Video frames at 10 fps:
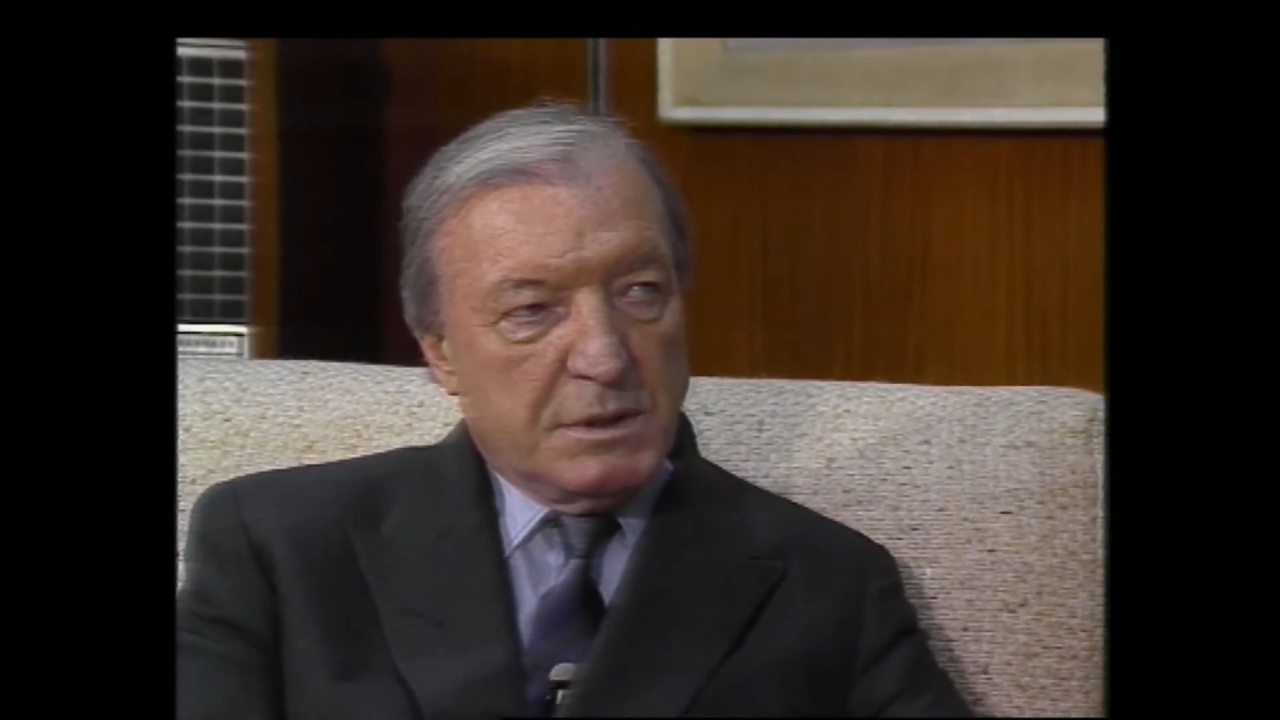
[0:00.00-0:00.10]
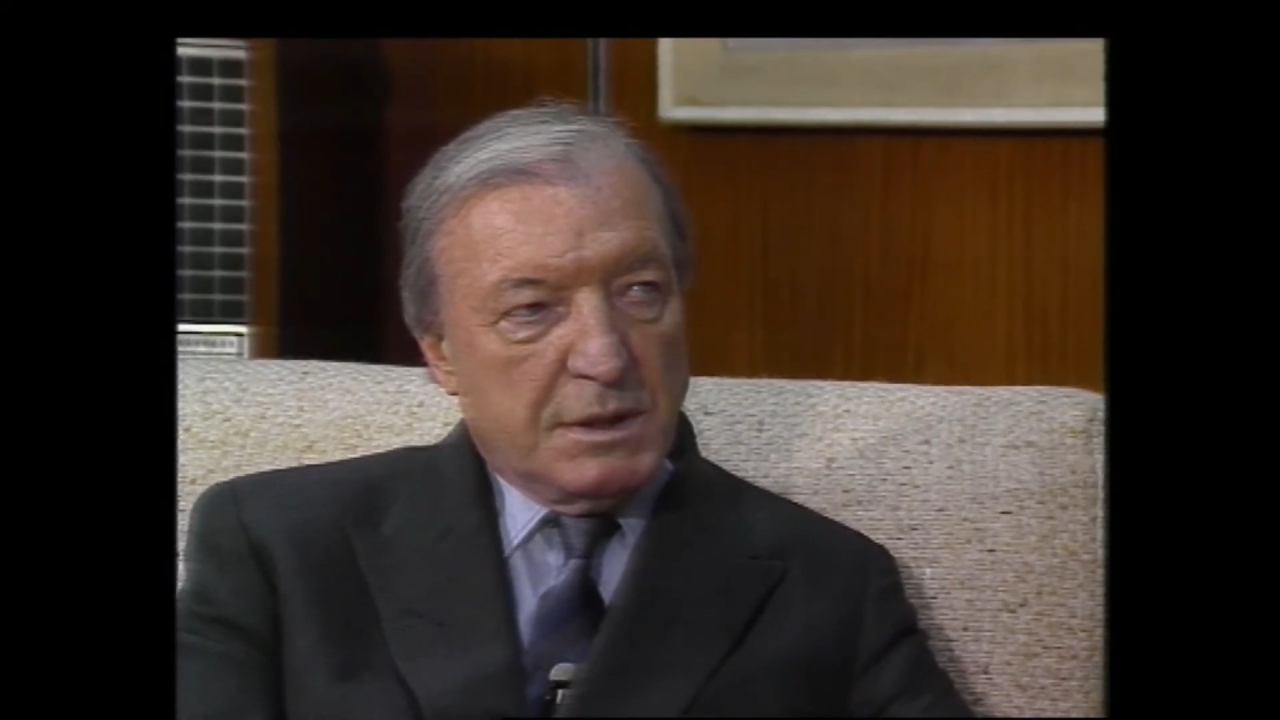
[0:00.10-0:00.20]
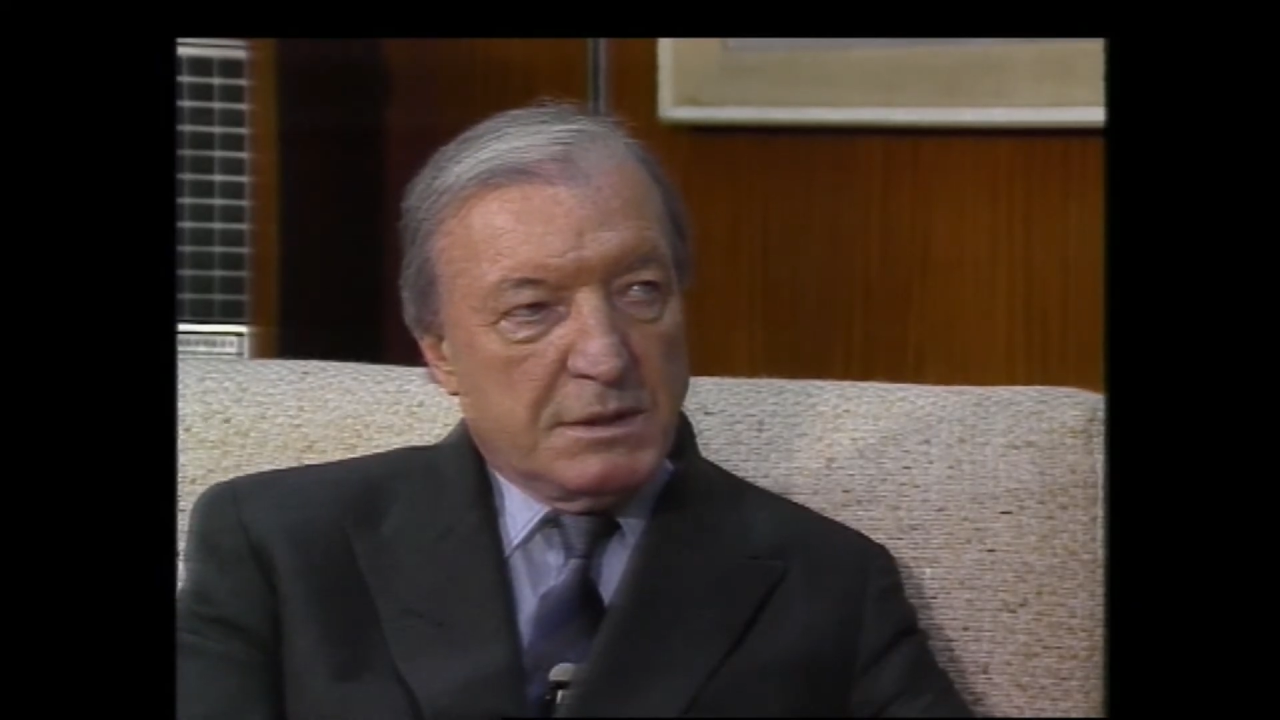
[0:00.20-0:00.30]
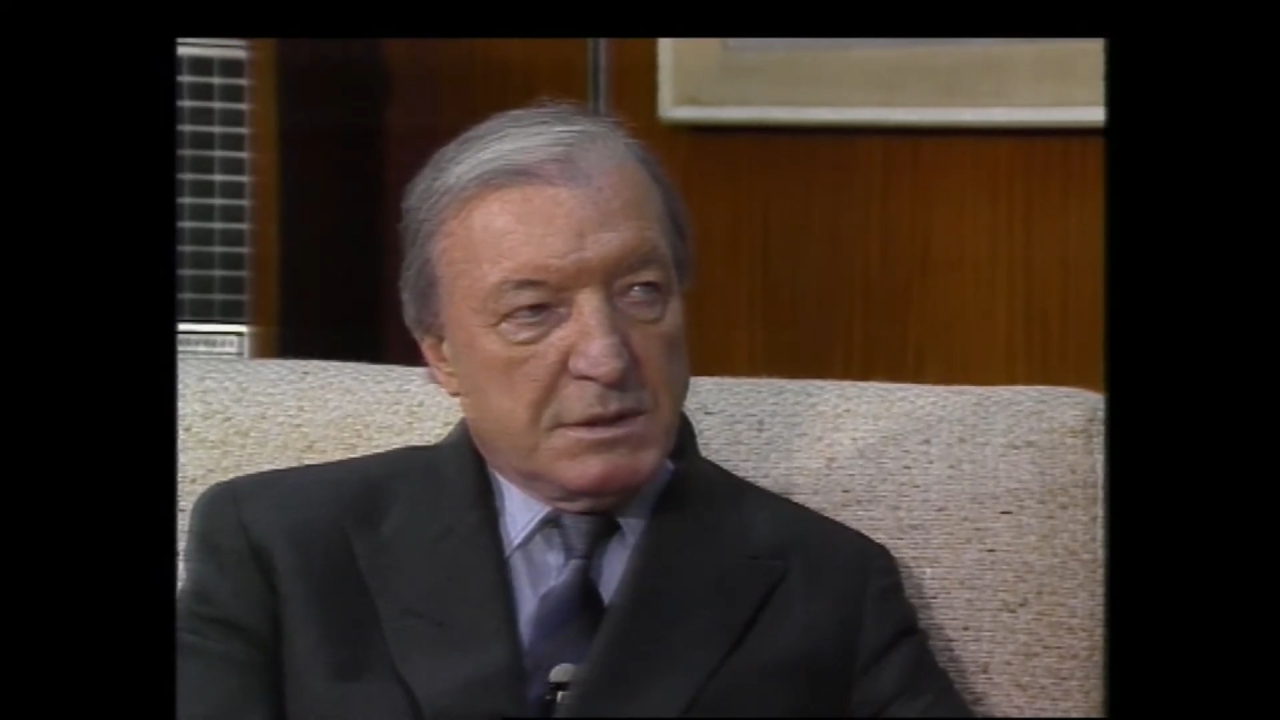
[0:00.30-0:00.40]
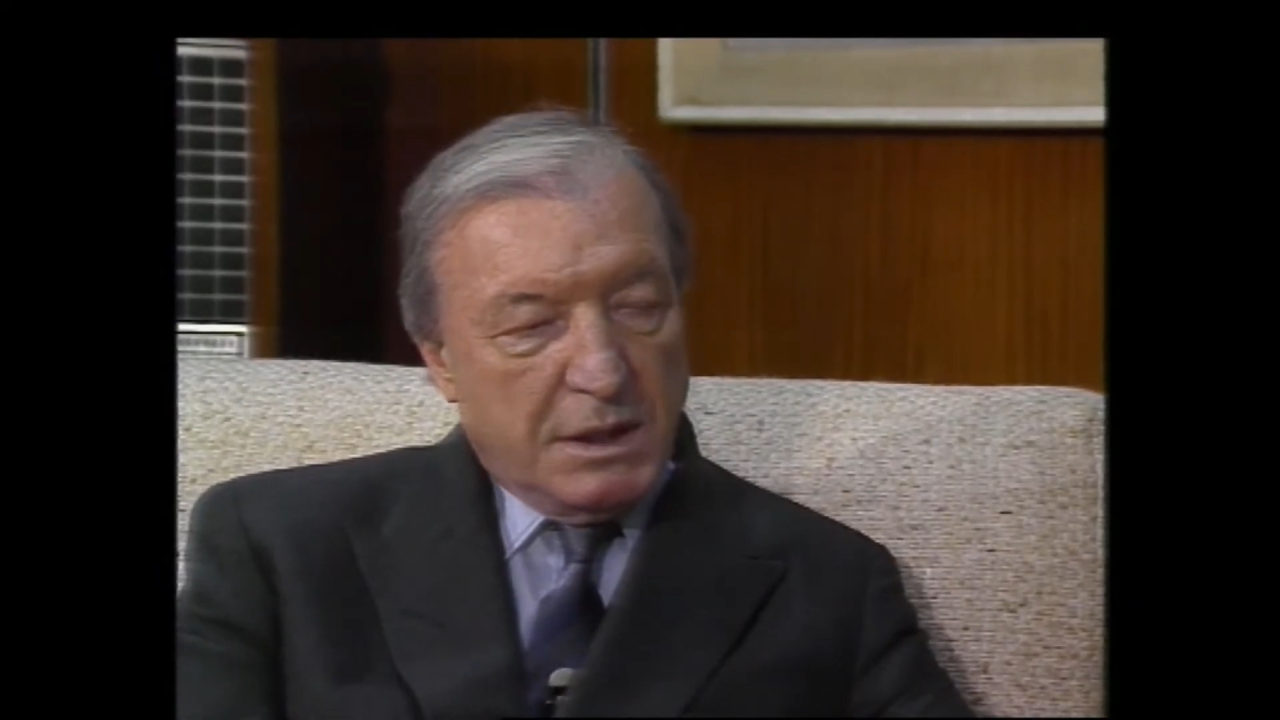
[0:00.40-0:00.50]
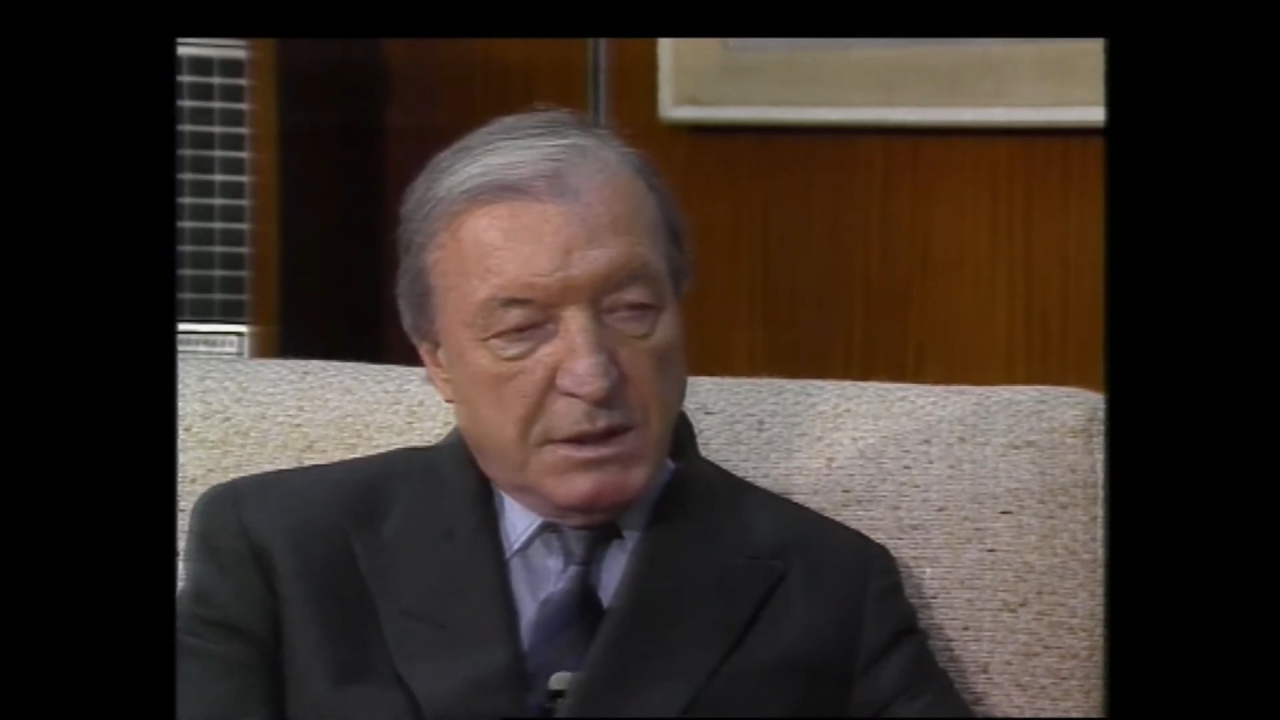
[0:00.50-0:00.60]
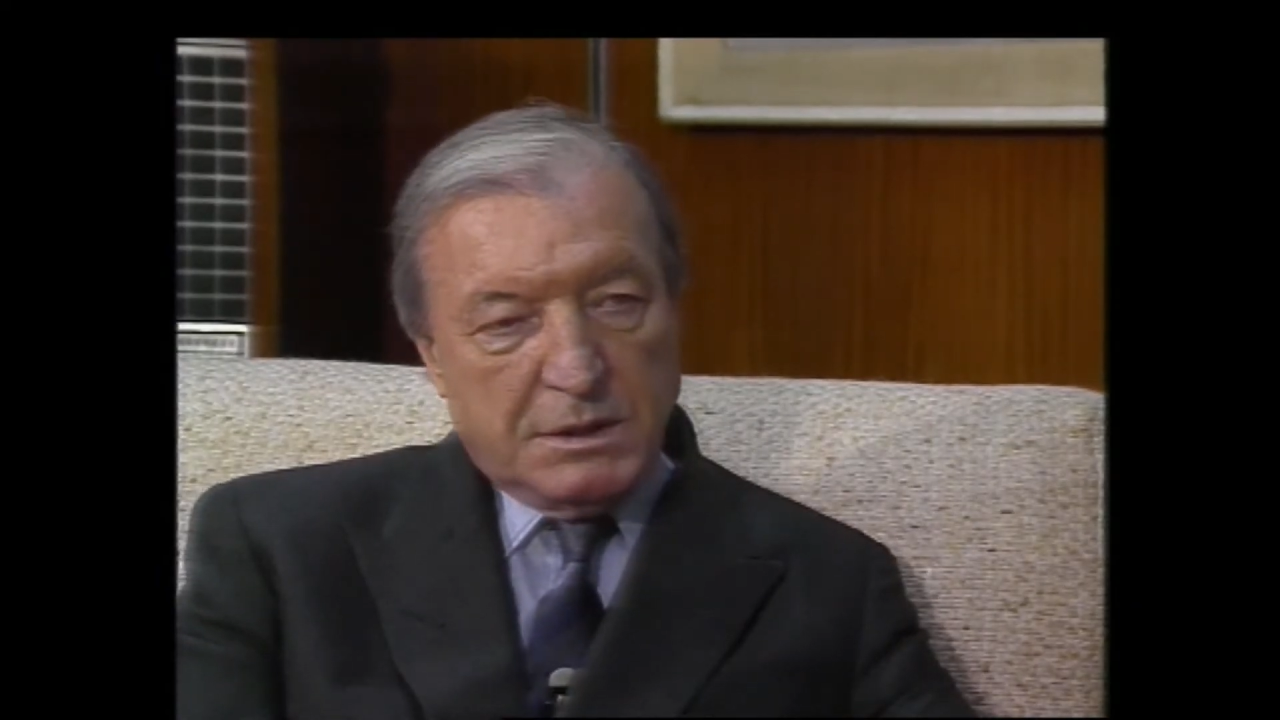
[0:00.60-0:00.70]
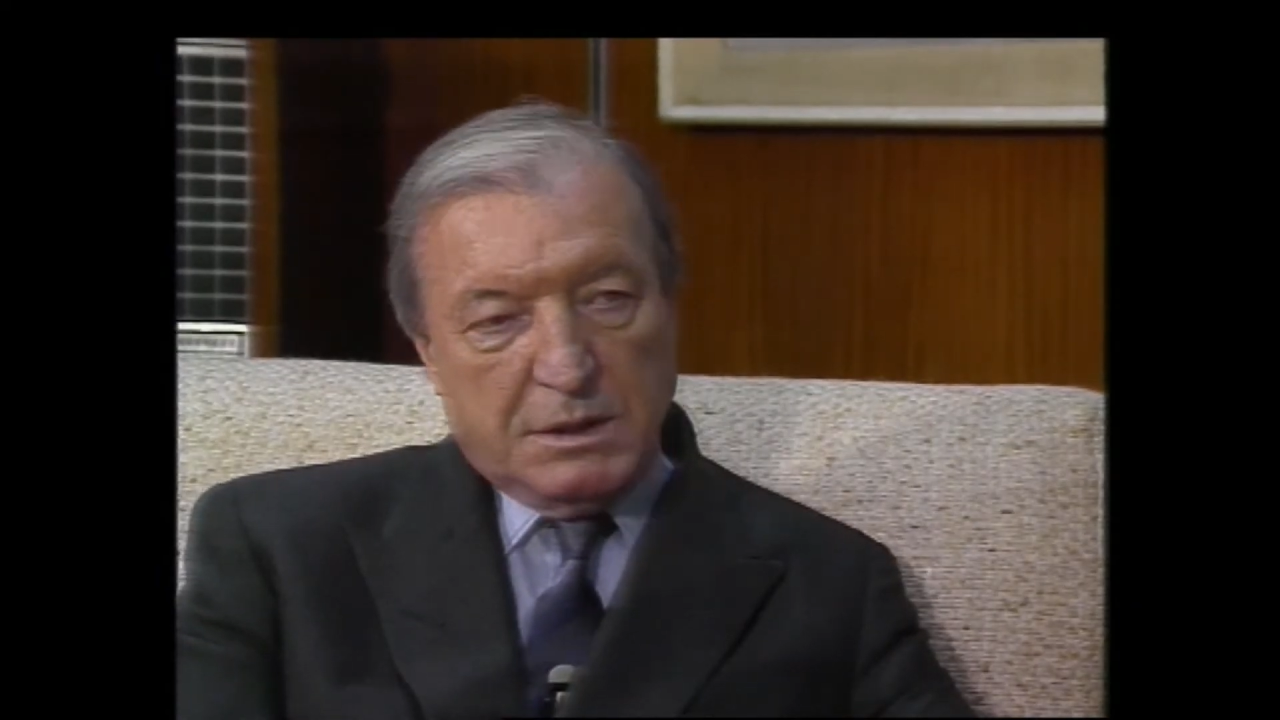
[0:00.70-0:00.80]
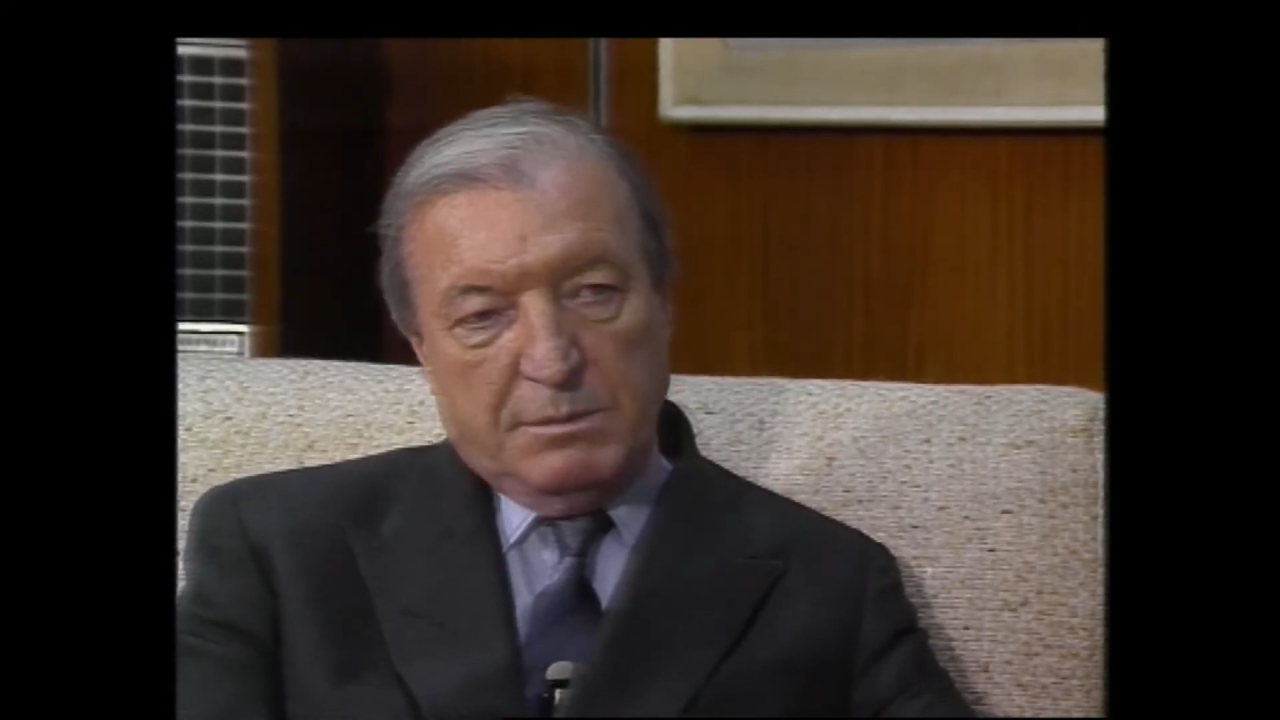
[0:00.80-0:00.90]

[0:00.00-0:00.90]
as the United States